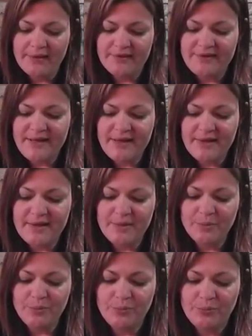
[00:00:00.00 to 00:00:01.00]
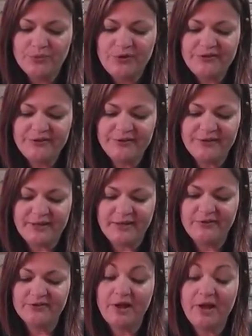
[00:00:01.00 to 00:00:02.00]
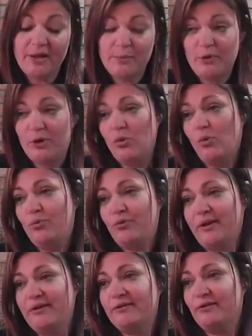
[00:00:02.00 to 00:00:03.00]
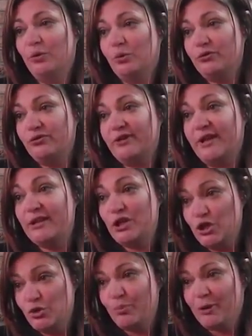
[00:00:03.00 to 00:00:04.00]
then recently, Time Incorporated launched a new